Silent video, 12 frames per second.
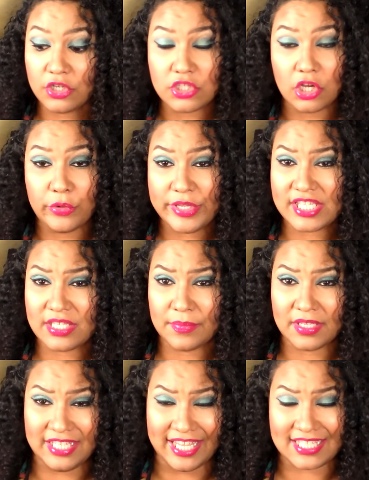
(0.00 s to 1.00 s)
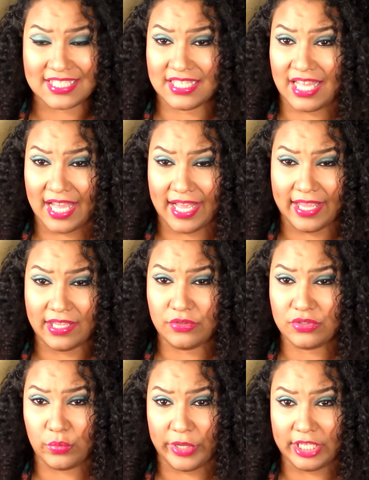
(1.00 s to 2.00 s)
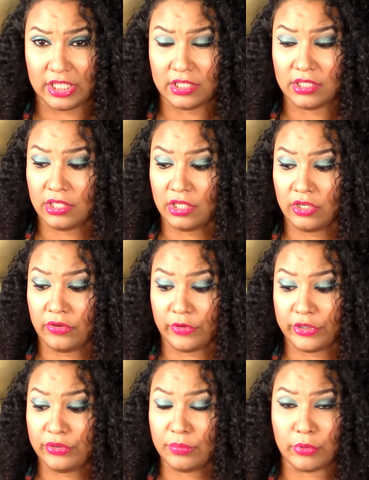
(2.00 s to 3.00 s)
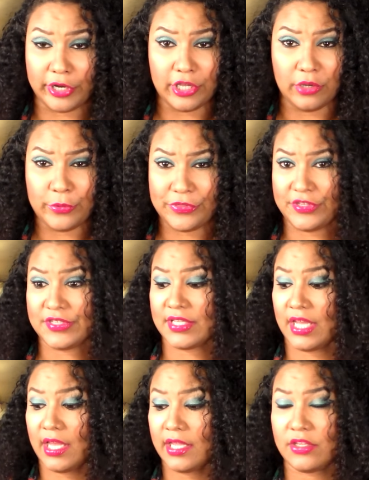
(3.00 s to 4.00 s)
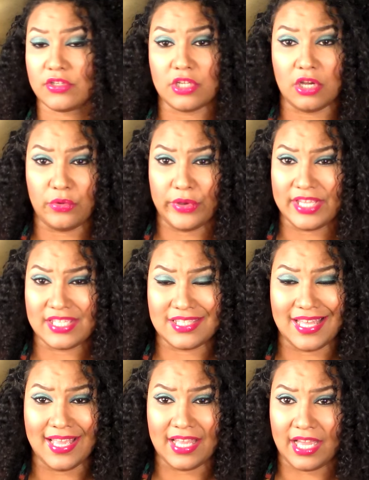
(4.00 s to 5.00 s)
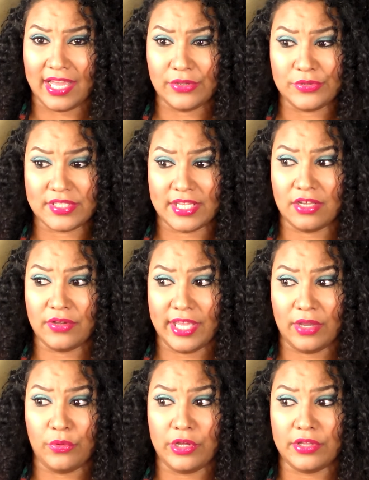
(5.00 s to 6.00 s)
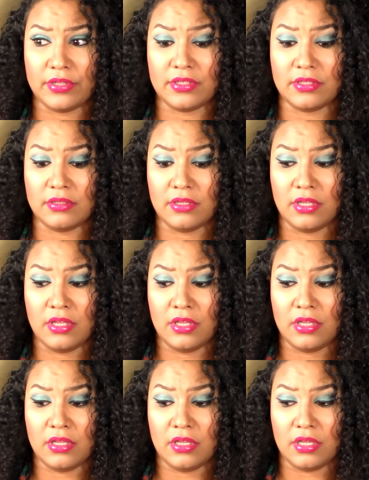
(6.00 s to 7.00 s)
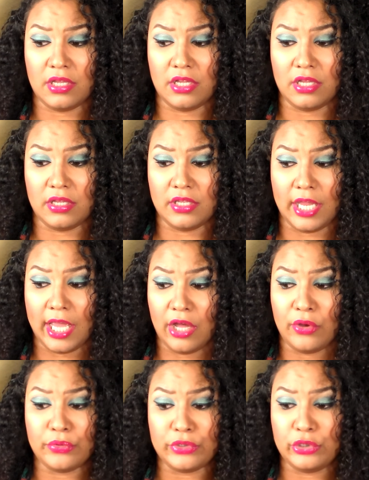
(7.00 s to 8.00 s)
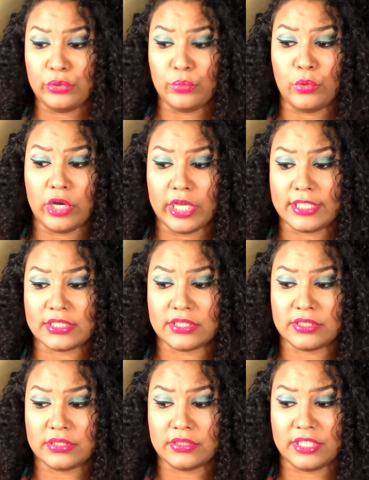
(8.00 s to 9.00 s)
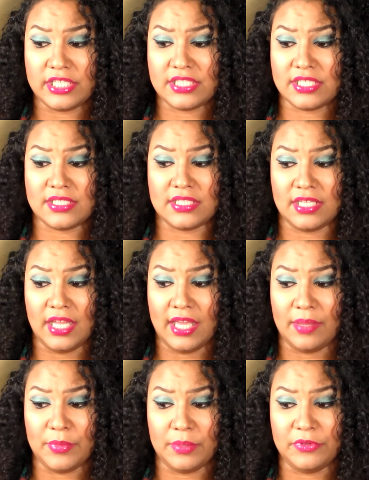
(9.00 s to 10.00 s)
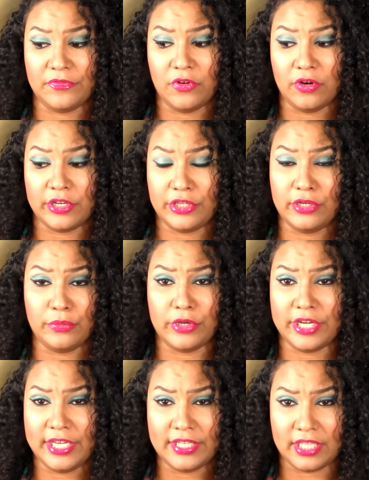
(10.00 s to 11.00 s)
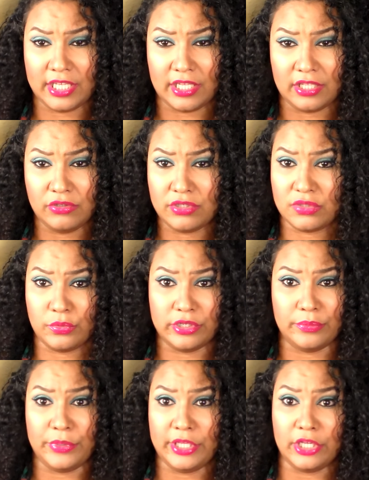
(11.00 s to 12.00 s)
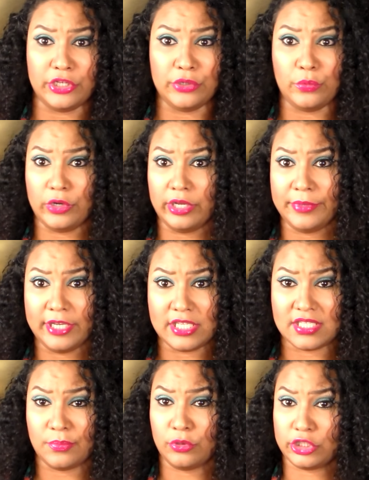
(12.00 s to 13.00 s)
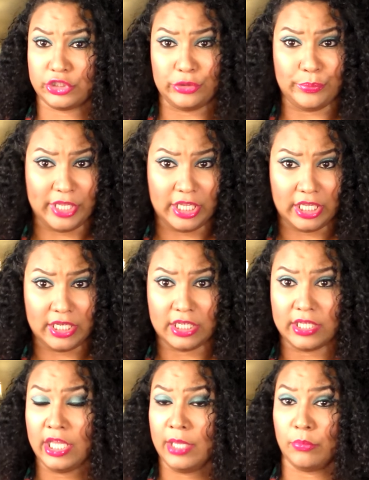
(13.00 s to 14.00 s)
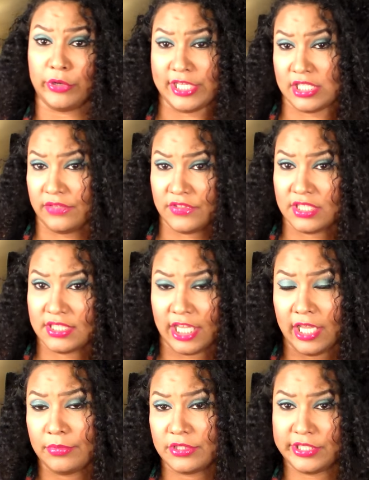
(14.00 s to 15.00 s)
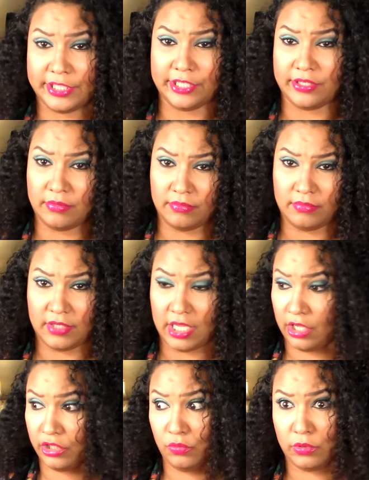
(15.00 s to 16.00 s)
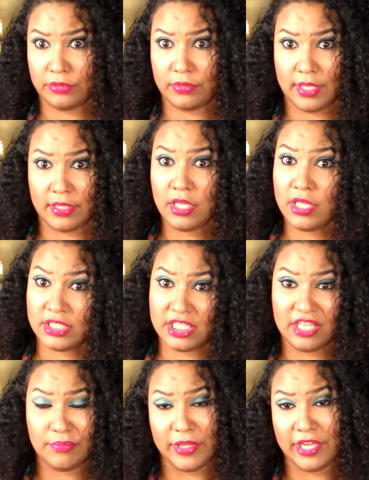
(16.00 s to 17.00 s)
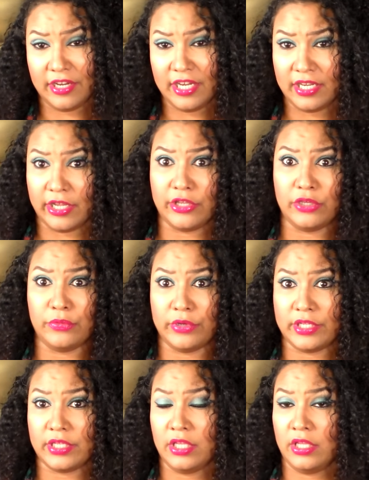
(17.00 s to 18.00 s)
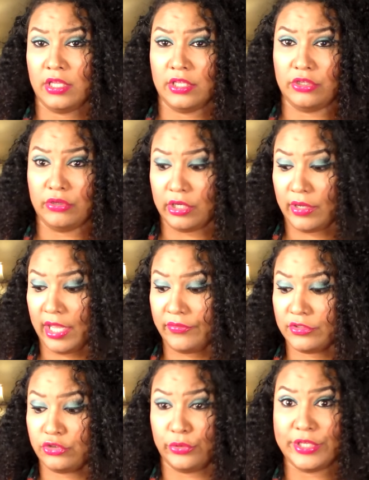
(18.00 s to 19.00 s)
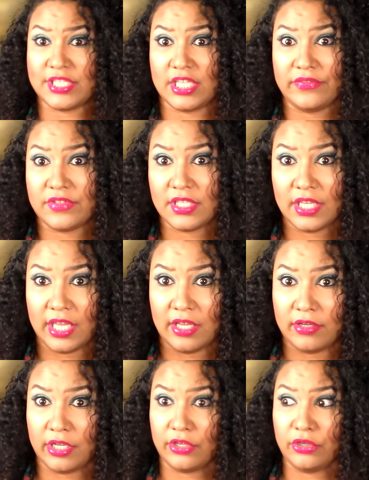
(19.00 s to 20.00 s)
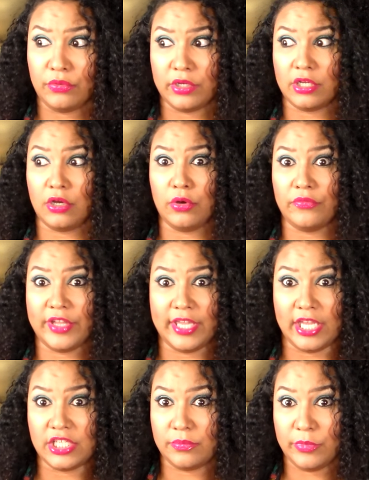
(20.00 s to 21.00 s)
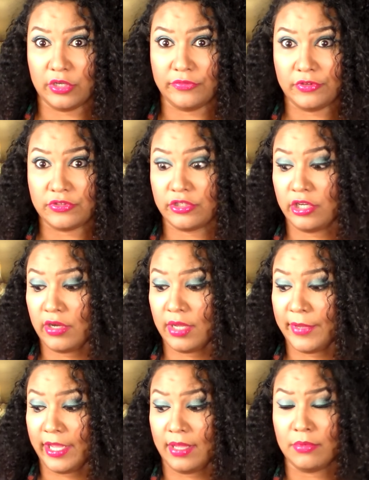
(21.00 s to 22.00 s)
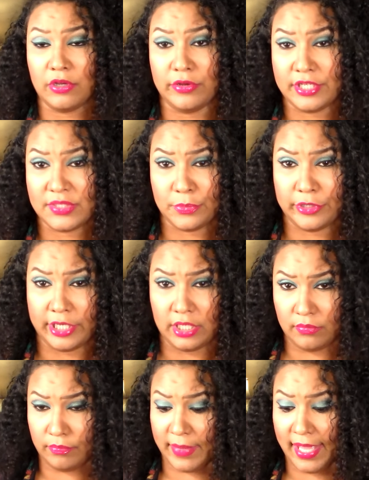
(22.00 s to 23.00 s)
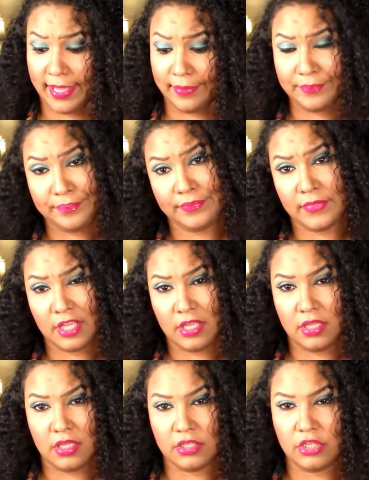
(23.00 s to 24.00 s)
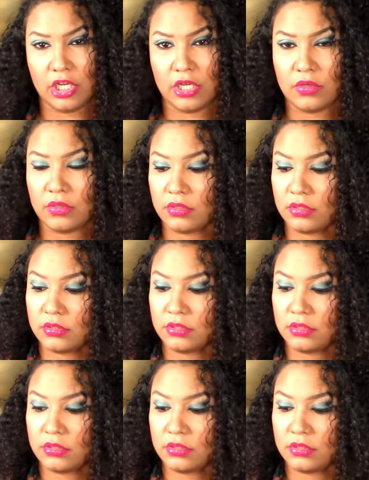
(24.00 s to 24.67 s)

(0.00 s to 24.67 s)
There's always some next guy who's waiting for you to break up with this guy. There's always that guy who's saying, okay, well, uh, now you want this, this, and that. But before, you didn't want anything. You just wanted to be a good woman and support your man and bring stuff to the table to him. Now you want to get married. Now you want to, you know, have a joint savings account. Now you want to go on vacation and build a future. No, I'm out. I'm going to Sprint. Bye. You know,